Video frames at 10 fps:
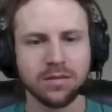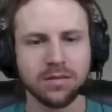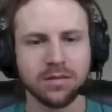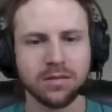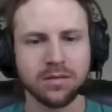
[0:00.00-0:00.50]

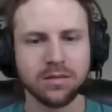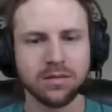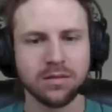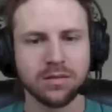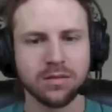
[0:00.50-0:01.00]

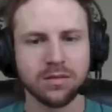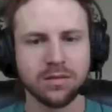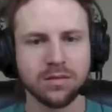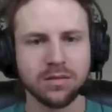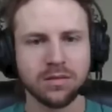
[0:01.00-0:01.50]

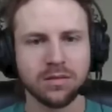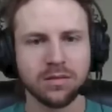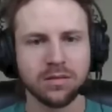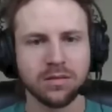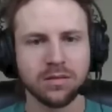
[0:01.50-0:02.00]

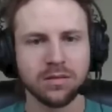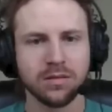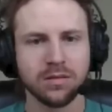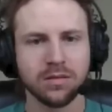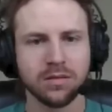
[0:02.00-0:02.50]

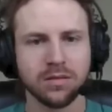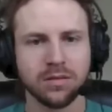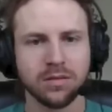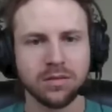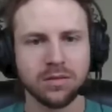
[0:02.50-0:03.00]

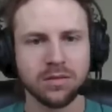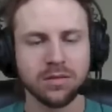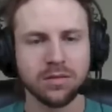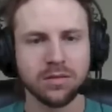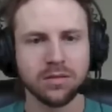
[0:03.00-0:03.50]

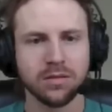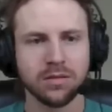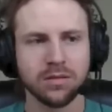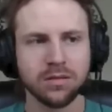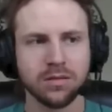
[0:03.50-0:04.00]

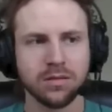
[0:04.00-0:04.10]
The person shown says nothing.